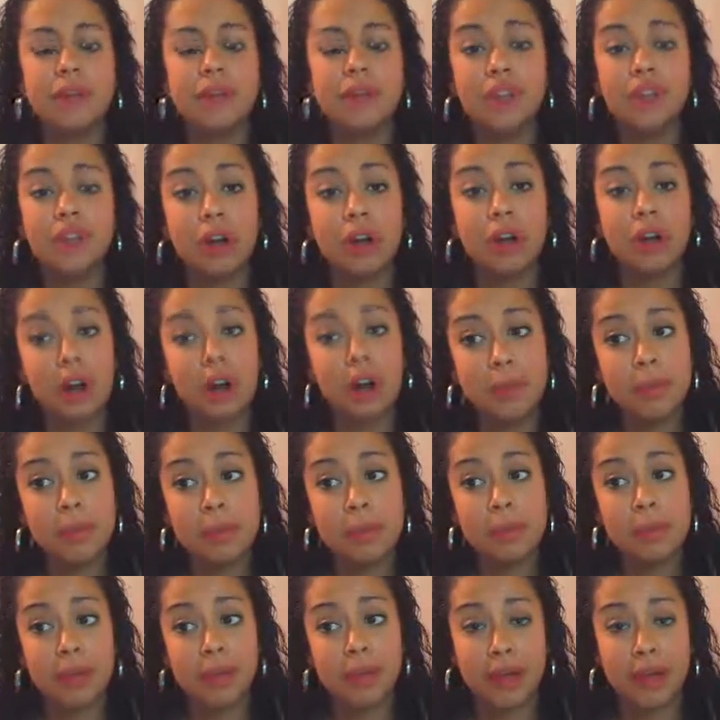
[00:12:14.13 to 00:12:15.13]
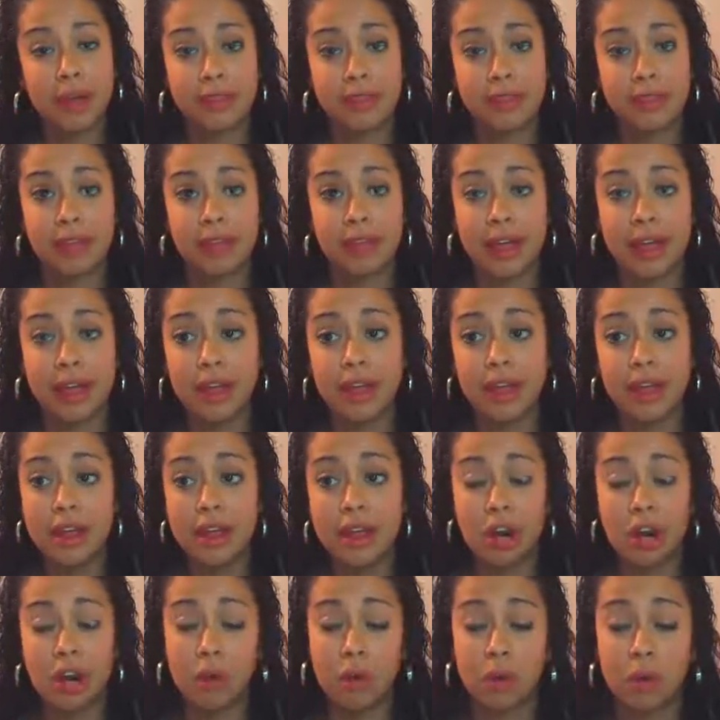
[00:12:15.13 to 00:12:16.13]
if there are people out there that
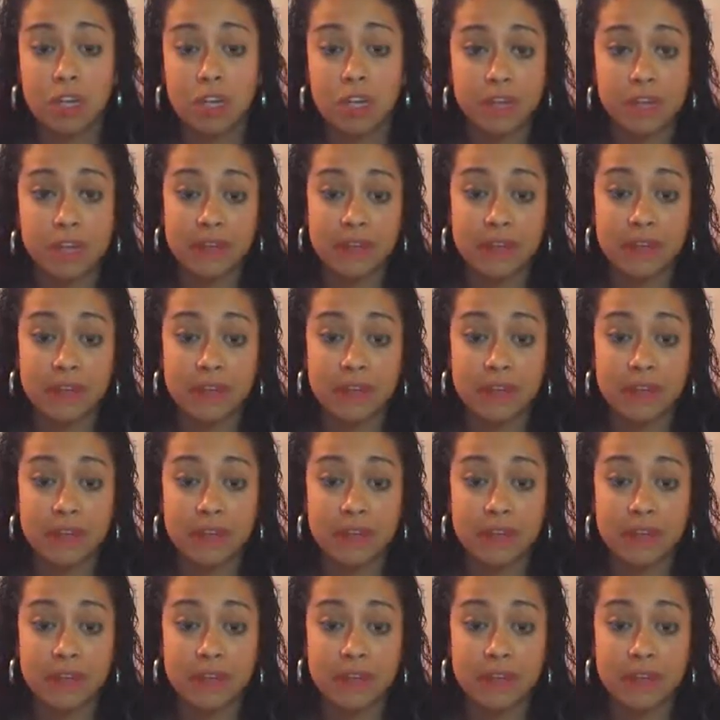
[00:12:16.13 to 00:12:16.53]
are watching